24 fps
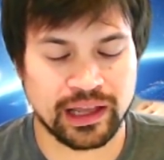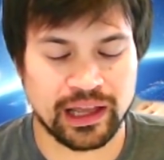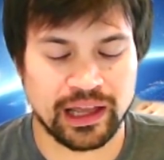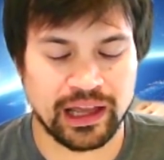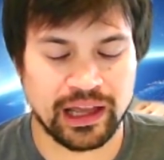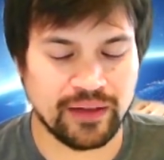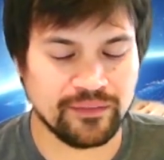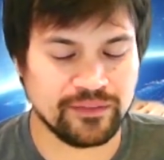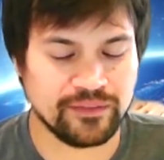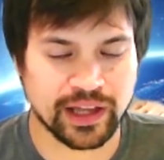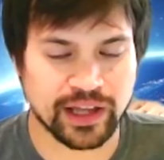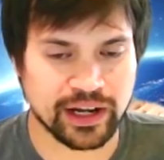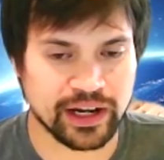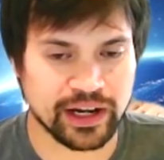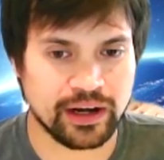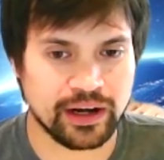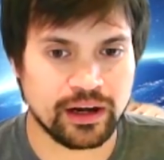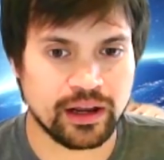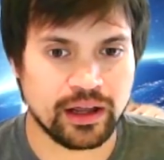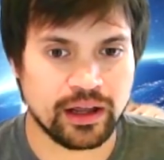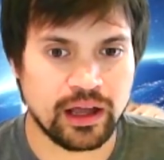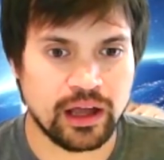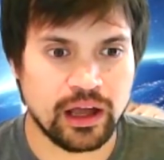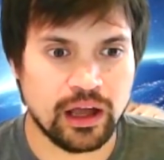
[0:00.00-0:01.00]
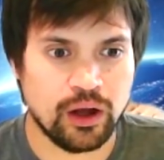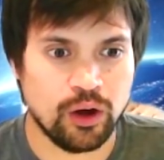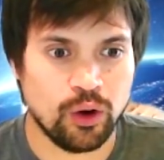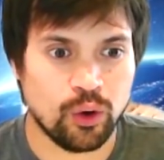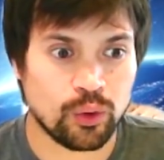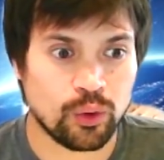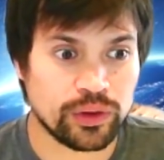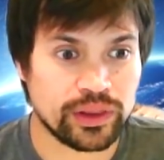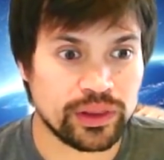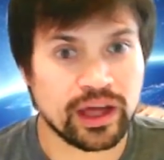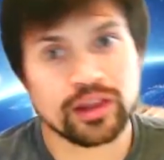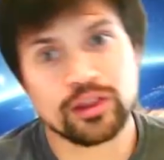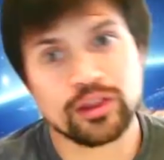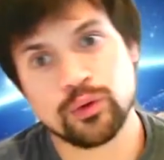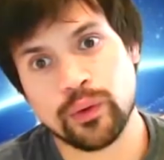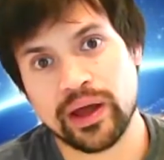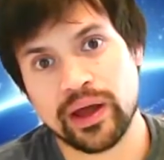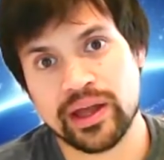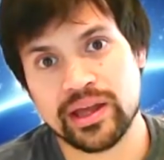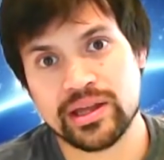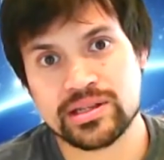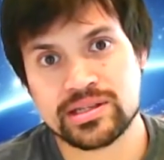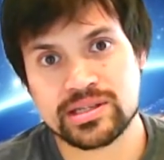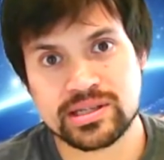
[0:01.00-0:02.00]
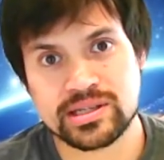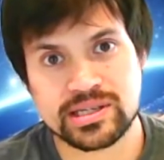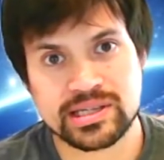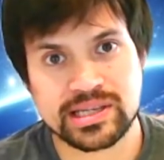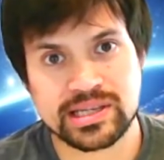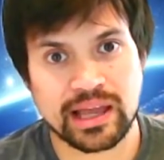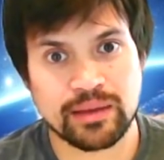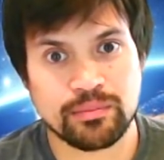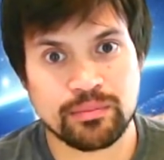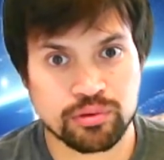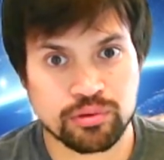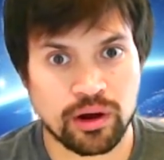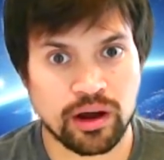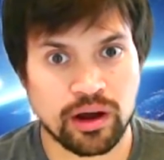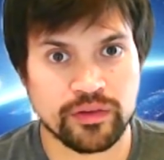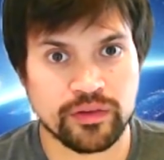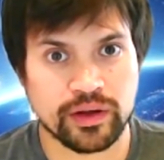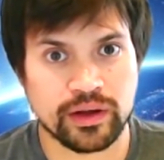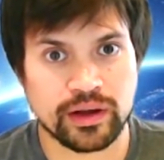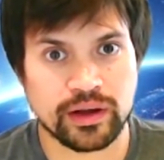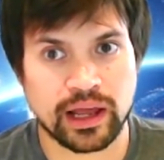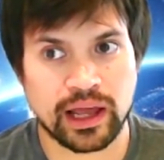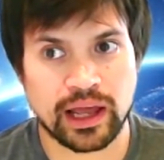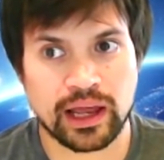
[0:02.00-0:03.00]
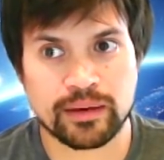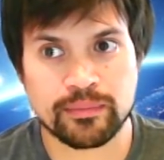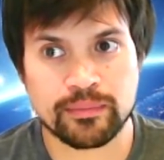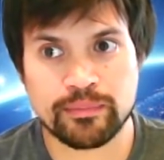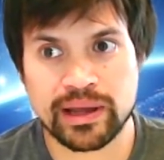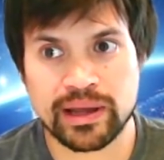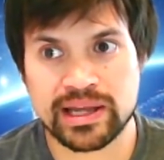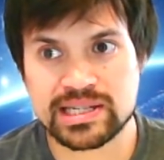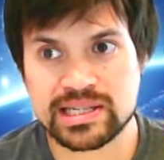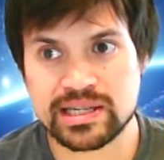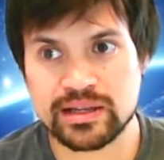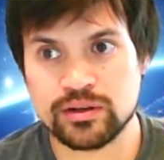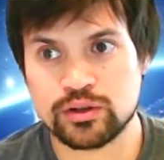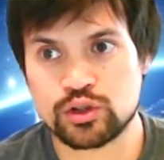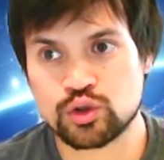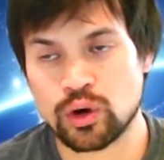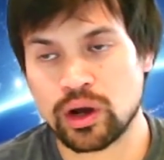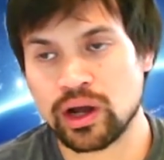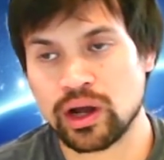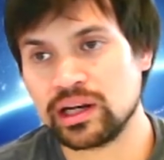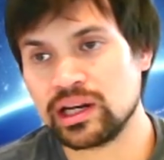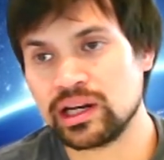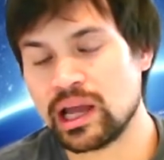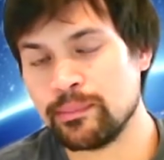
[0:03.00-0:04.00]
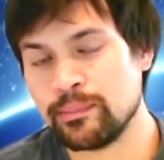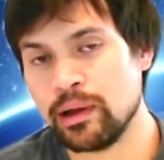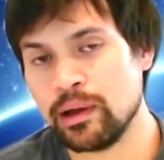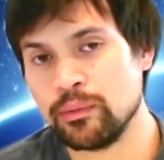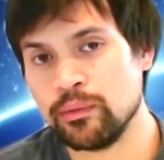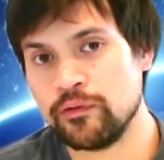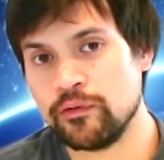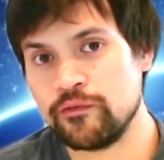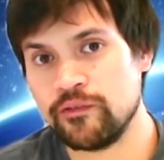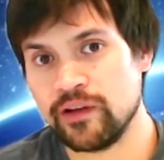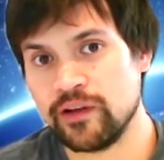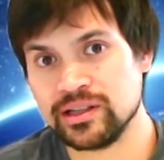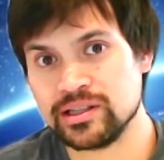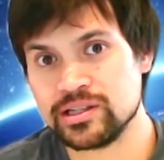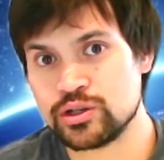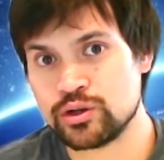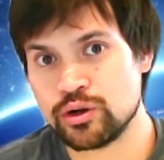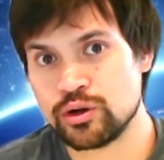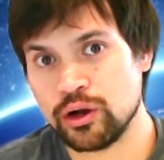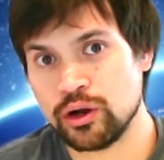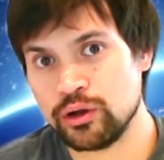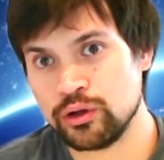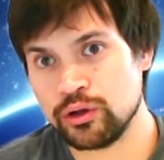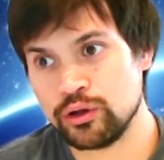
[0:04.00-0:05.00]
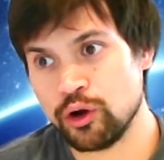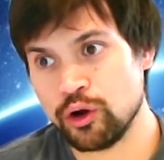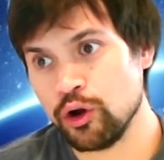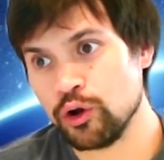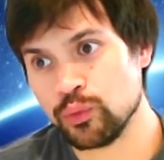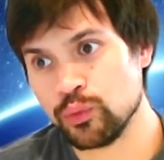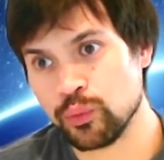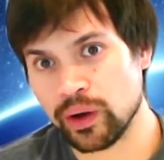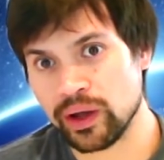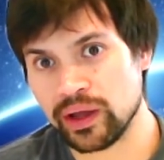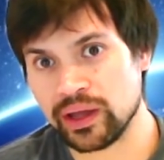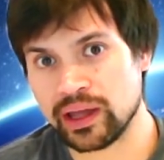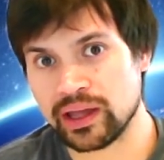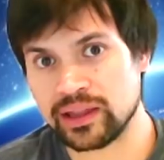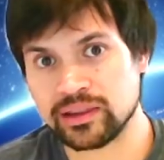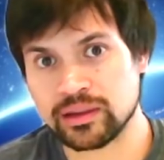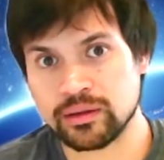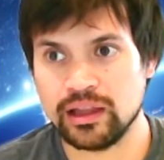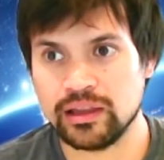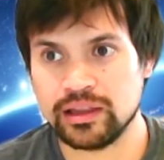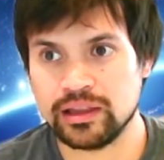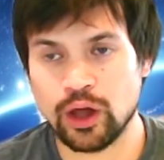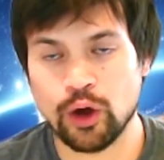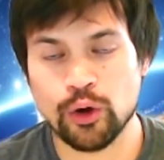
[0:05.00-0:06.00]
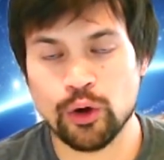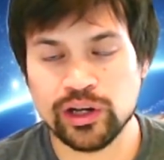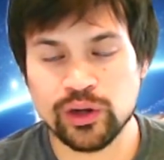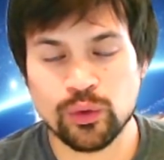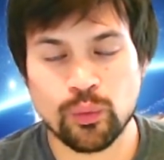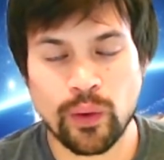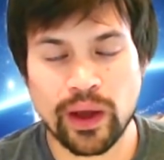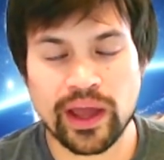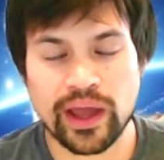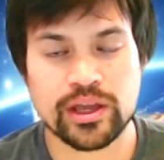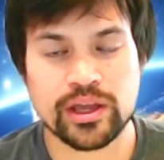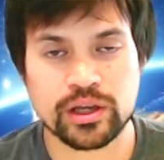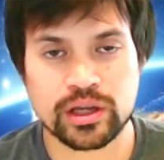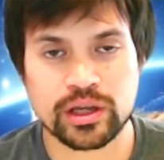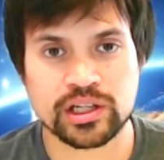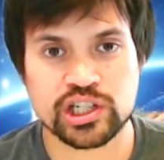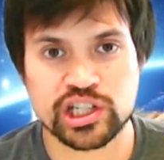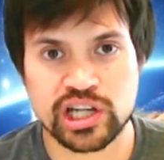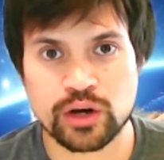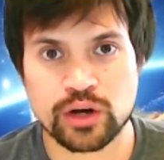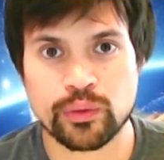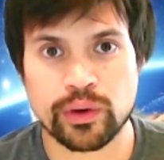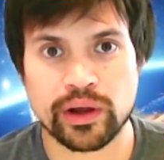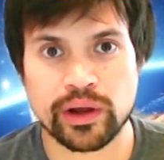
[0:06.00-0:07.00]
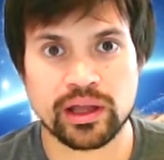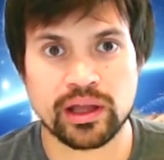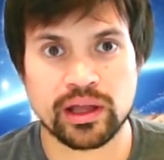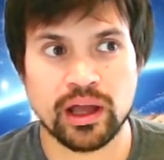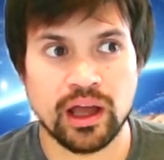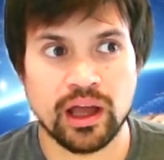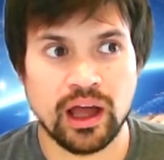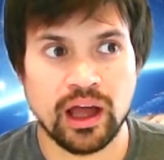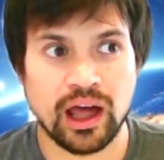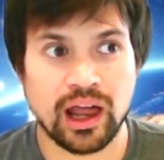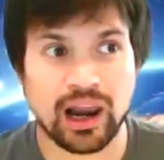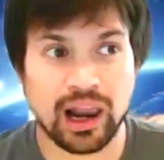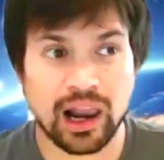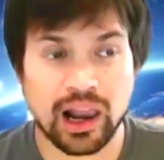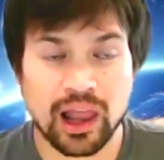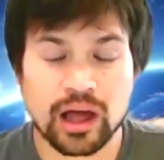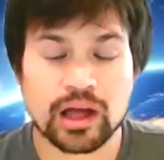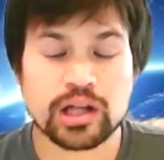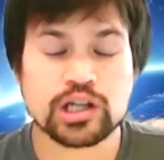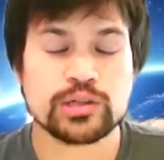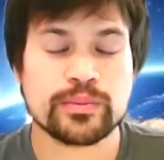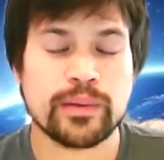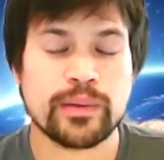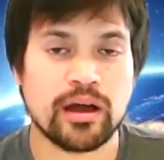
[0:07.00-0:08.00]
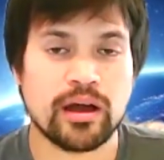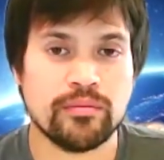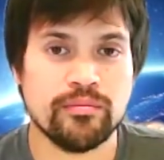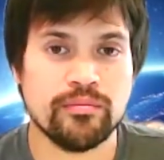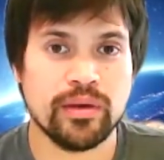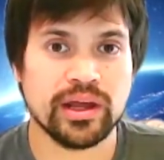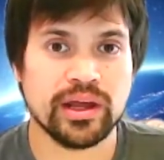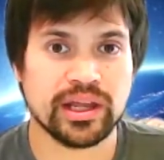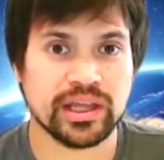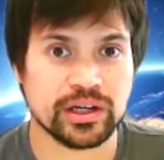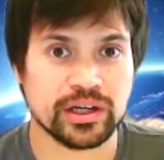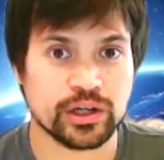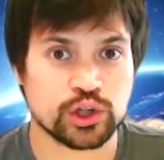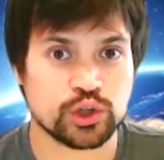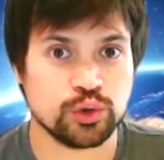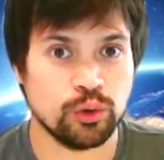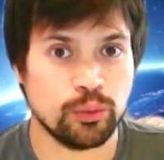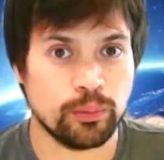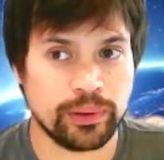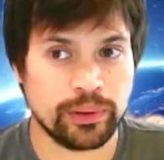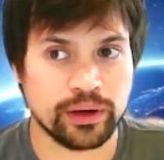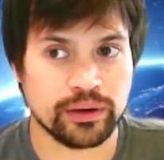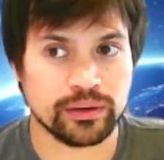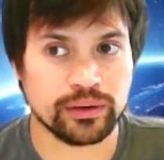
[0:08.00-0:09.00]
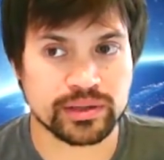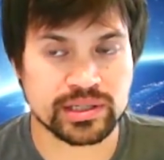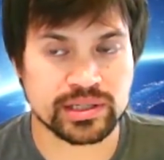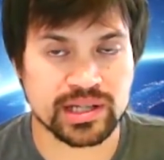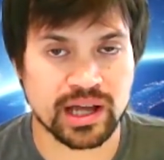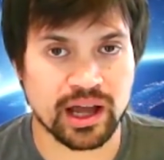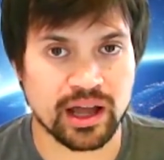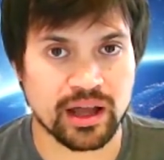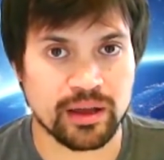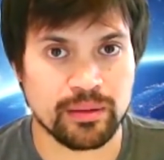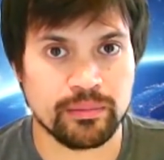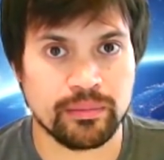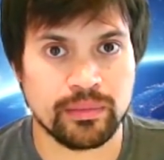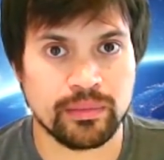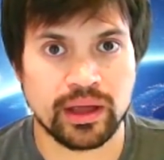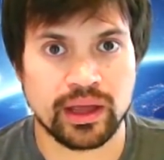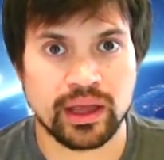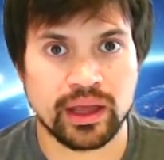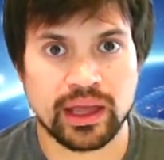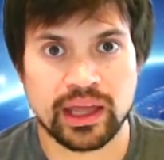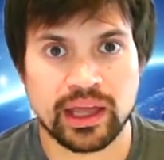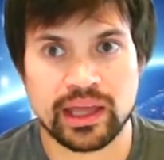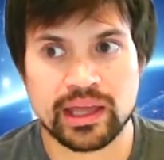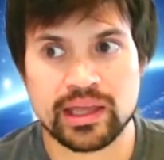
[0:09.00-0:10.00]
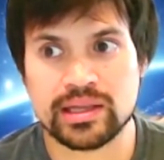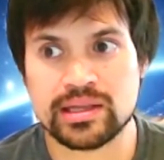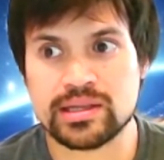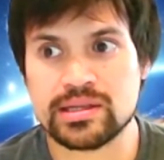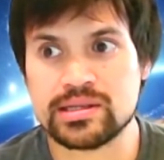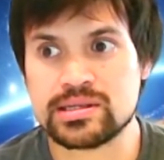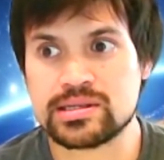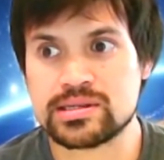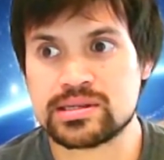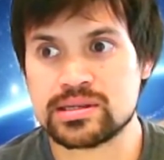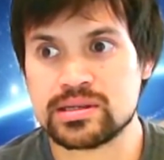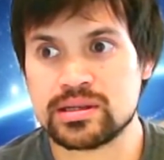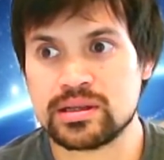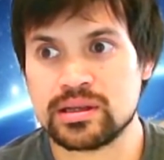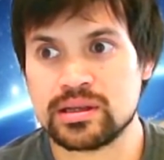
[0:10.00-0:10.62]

I've, done it. Or the other way is to stay private and basically try and come up with funds your, your own way. And the, the only way you can generate a large amount of money in a short period of time is